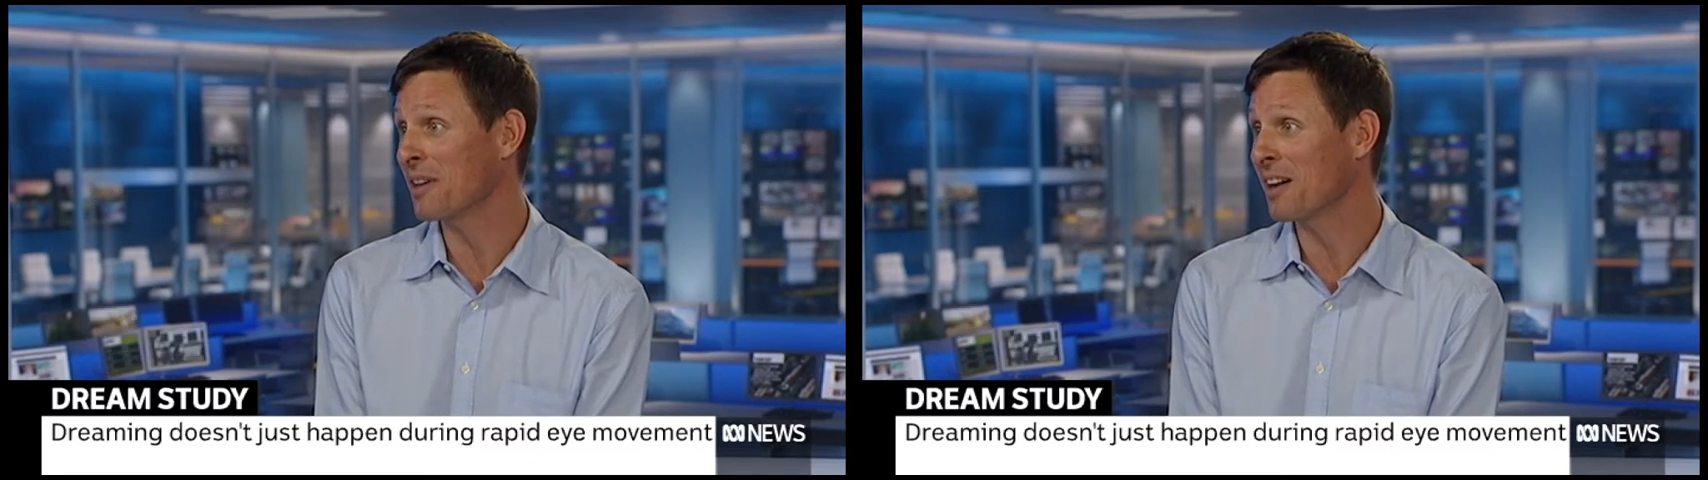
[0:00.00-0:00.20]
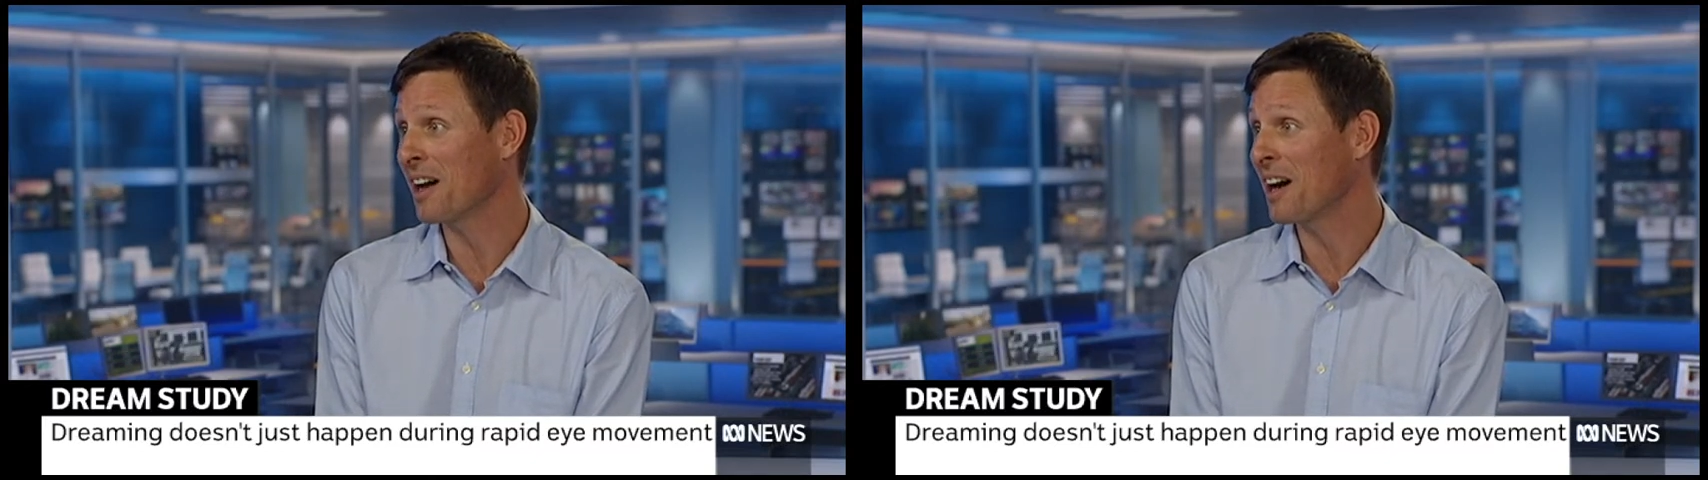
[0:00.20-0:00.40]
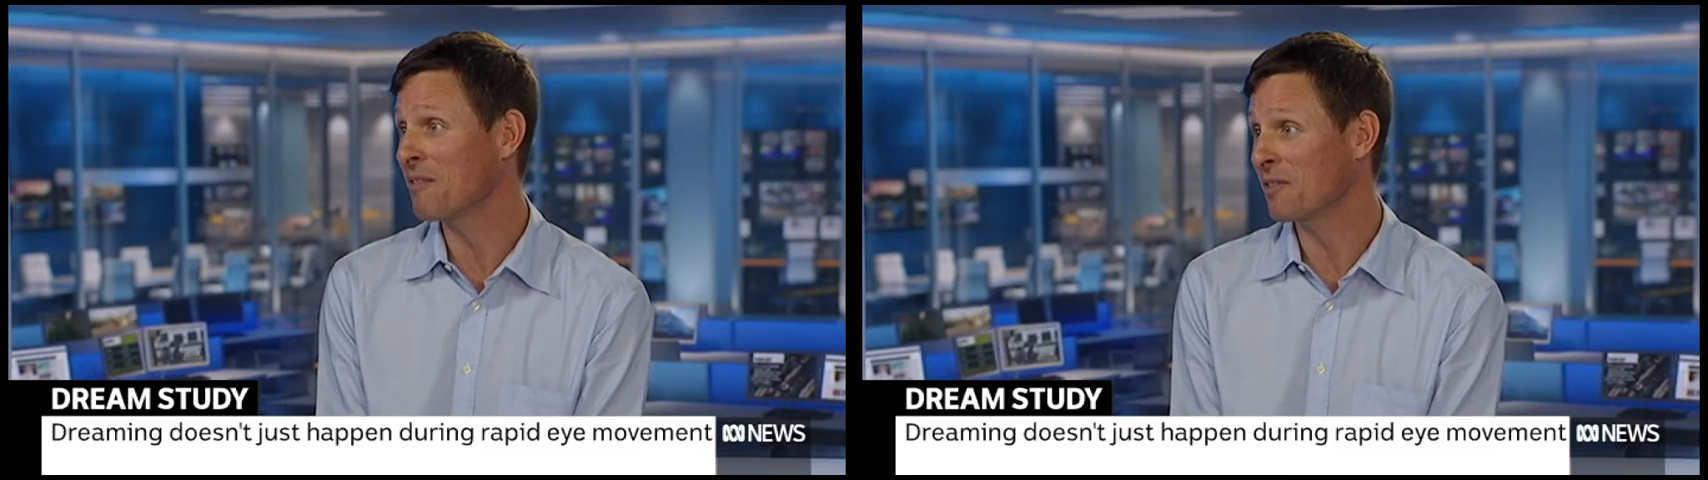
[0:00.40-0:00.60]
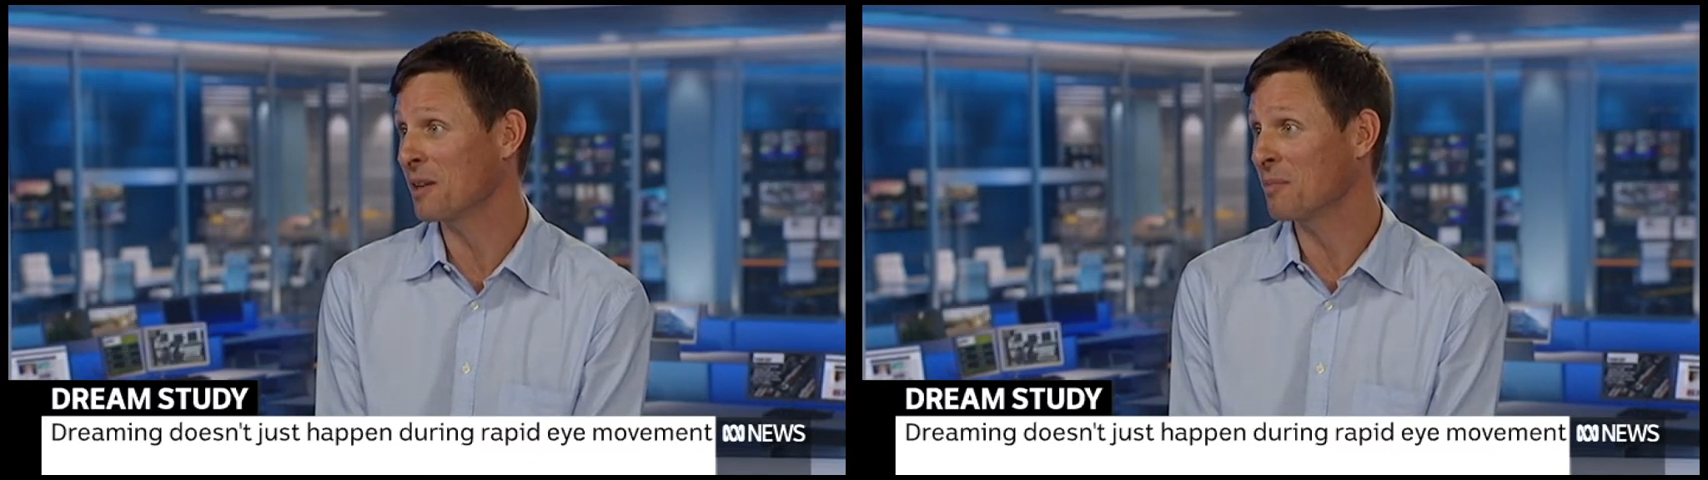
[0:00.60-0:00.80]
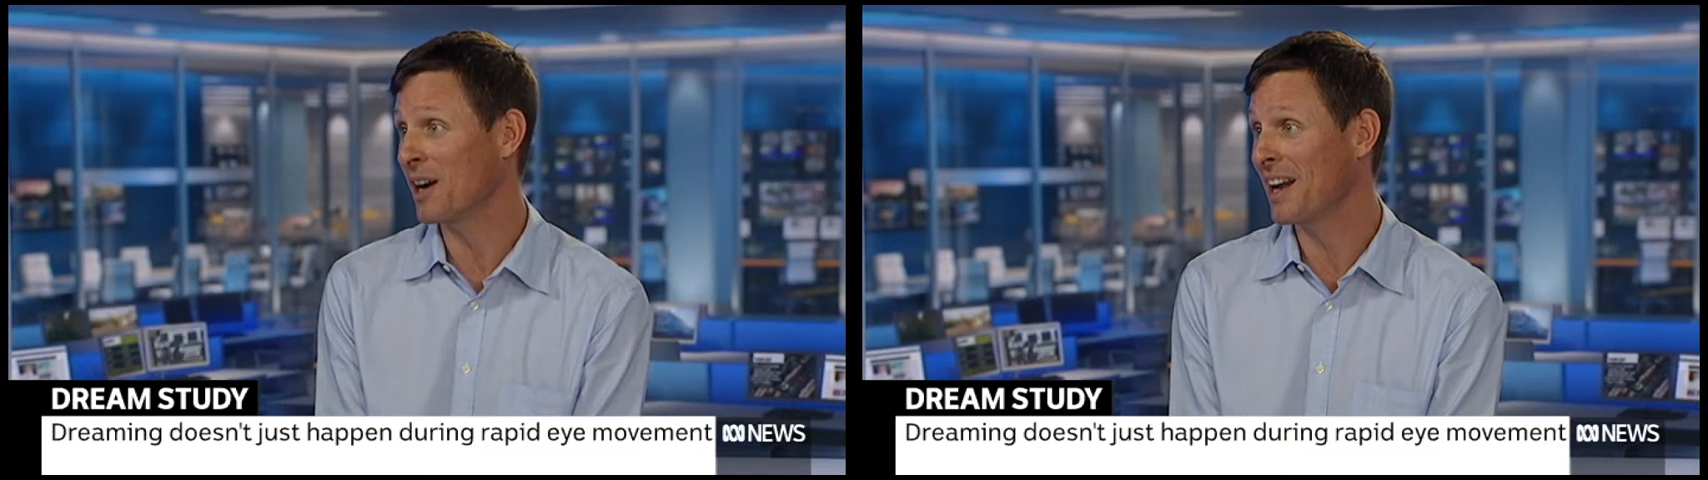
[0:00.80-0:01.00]
half
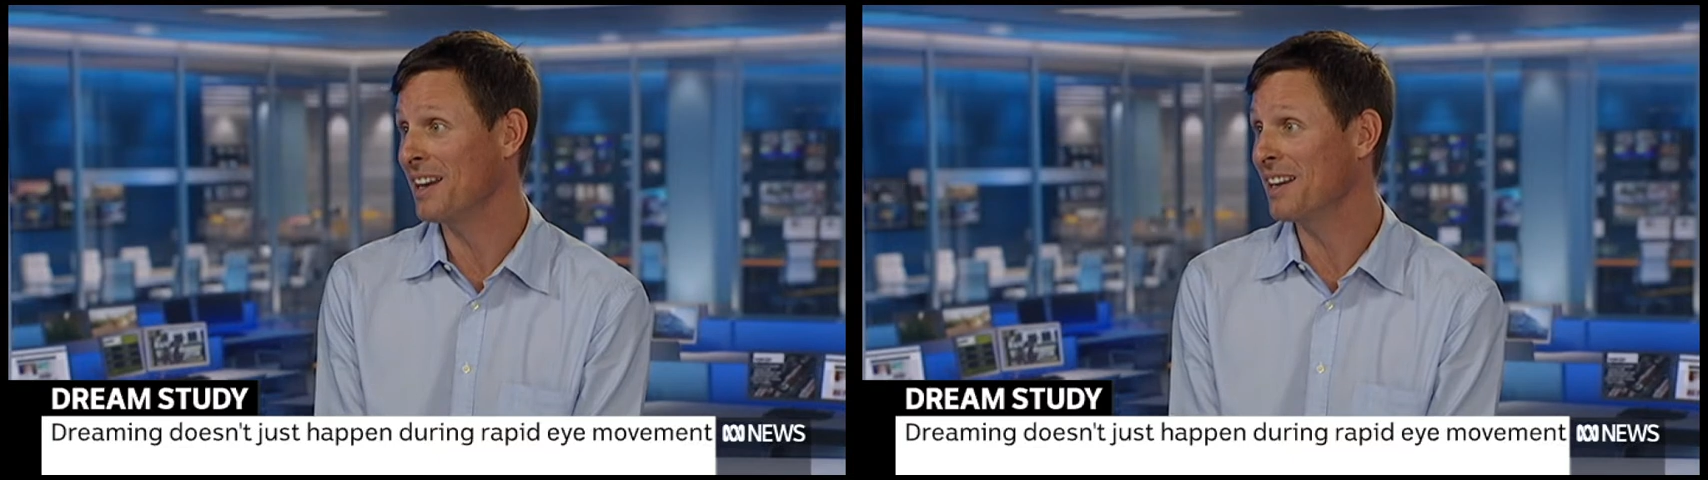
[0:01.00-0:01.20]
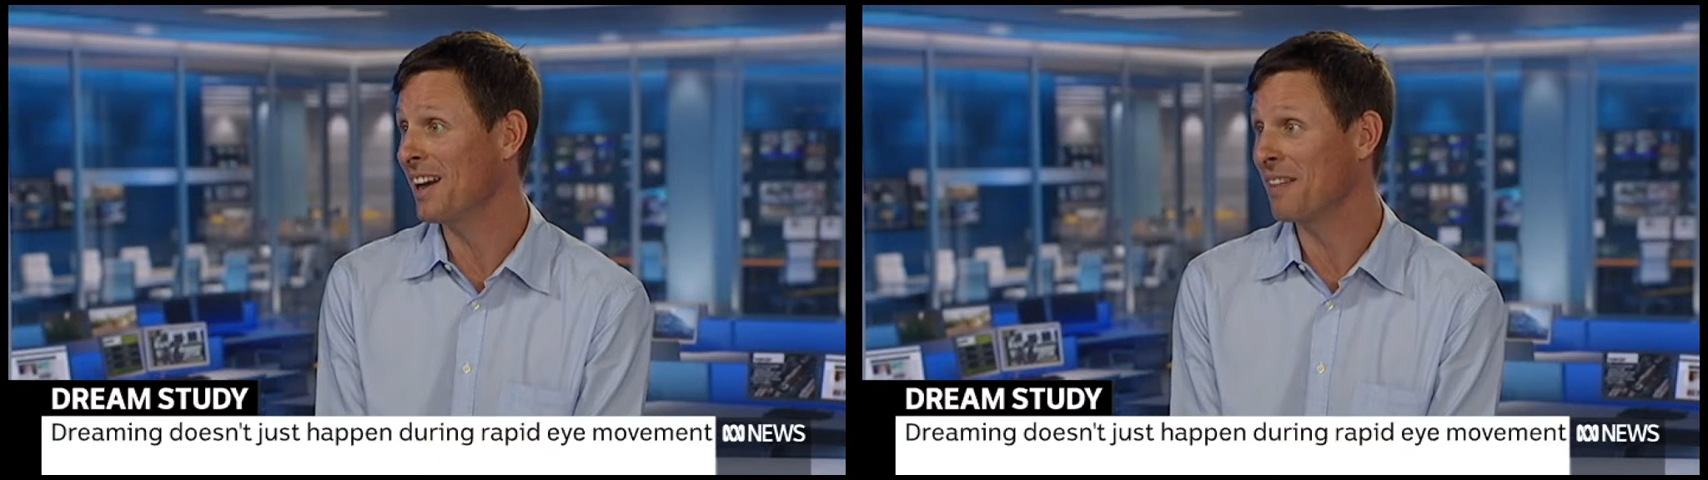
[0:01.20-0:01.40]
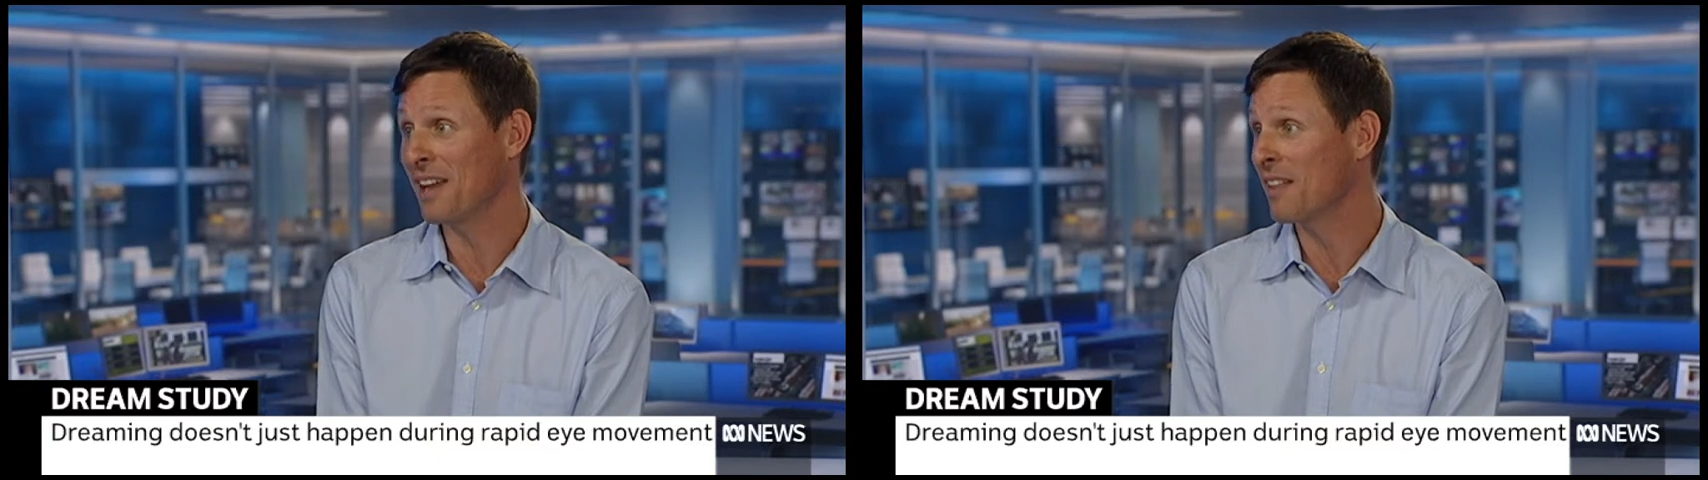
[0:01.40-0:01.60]
their brain and the